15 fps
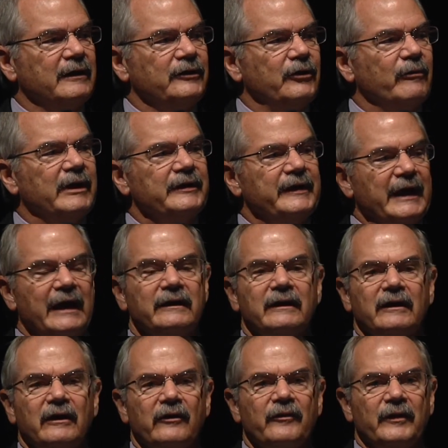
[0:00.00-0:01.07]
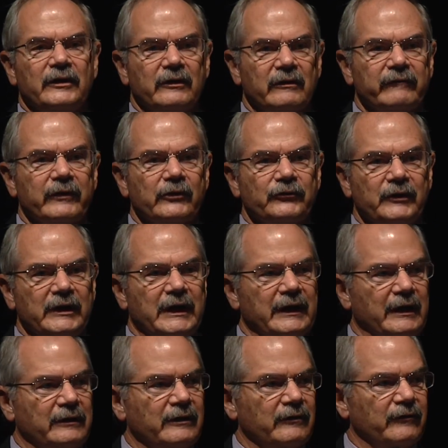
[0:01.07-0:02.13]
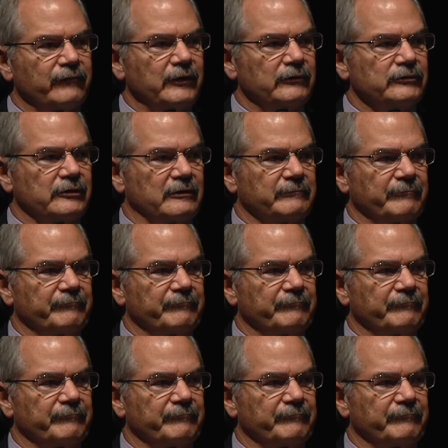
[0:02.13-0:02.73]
to indebt the university into the future.